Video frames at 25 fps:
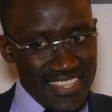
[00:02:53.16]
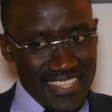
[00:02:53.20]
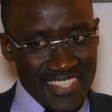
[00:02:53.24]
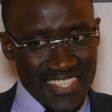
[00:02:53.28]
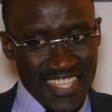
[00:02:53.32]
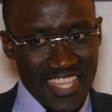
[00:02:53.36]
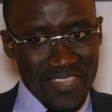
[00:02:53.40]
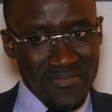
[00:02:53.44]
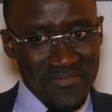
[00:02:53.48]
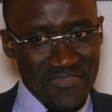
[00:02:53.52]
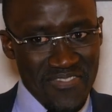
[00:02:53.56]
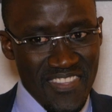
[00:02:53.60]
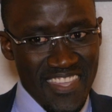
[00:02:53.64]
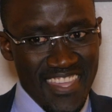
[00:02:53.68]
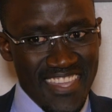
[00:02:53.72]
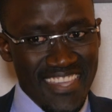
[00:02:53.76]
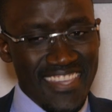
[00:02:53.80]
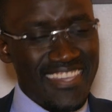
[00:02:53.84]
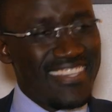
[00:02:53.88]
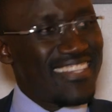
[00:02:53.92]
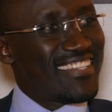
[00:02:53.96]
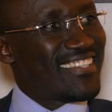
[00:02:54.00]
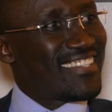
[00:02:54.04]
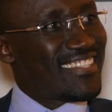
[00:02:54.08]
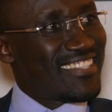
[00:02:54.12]
Same
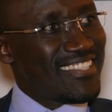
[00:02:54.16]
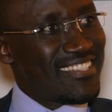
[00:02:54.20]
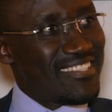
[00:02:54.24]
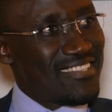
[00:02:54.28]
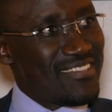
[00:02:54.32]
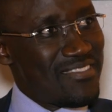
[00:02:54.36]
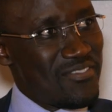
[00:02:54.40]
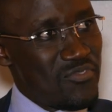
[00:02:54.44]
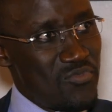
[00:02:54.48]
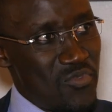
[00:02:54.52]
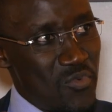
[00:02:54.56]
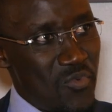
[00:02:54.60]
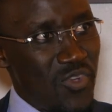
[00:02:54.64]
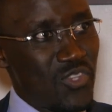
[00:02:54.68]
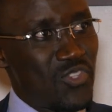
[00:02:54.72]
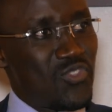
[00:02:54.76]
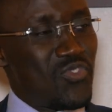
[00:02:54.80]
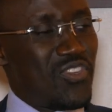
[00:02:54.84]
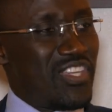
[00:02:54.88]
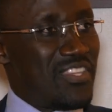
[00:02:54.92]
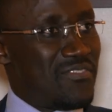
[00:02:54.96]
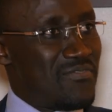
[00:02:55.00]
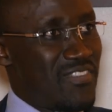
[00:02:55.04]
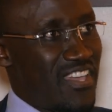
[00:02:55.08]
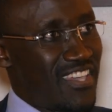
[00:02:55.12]
thing, we want
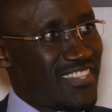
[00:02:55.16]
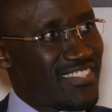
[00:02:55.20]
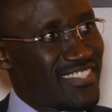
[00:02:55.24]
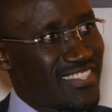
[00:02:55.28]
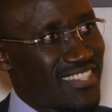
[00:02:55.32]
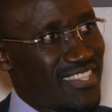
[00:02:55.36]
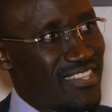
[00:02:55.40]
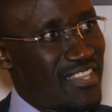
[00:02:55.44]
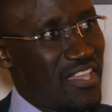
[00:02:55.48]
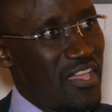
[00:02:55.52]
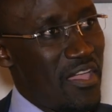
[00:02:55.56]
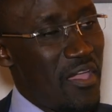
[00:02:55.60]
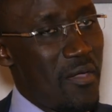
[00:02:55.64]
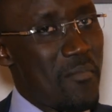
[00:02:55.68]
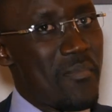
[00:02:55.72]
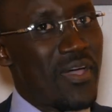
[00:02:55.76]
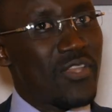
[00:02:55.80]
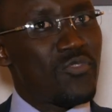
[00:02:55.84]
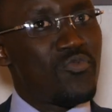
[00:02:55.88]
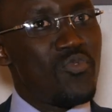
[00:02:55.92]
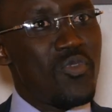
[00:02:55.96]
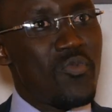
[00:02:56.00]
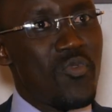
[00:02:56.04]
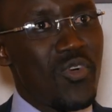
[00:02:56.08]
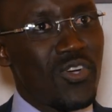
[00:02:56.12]
to invest.
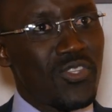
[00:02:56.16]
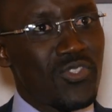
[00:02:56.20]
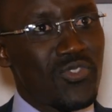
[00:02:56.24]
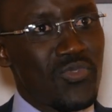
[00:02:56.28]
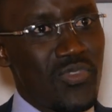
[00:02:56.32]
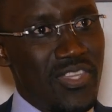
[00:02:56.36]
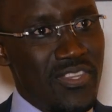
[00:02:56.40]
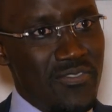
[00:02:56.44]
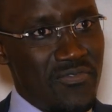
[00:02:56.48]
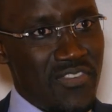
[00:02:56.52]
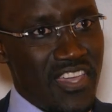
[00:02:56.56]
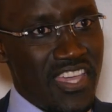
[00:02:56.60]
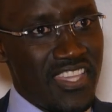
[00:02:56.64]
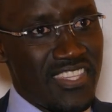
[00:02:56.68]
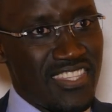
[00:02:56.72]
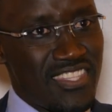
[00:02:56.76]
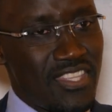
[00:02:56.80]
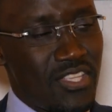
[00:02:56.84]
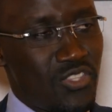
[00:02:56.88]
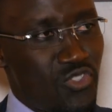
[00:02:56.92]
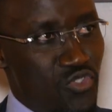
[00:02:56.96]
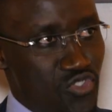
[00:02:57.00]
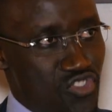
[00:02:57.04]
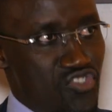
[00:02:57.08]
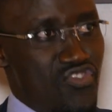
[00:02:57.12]
But we want to
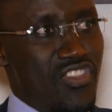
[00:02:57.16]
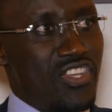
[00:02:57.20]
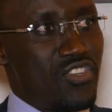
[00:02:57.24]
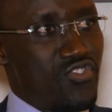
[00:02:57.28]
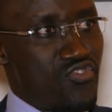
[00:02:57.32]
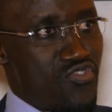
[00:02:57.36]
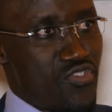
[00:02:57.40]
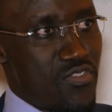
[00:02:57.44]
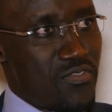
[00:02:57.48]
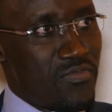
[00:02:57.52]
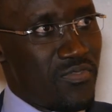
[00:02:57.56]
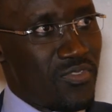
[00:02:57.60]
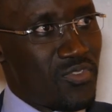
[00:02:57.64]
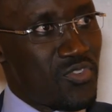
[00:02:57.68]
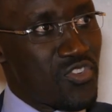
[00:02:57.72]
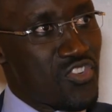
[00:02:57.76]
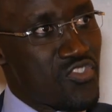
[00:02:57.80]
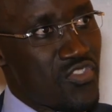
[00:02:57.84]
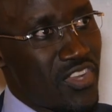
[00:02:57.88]
invest to create growth,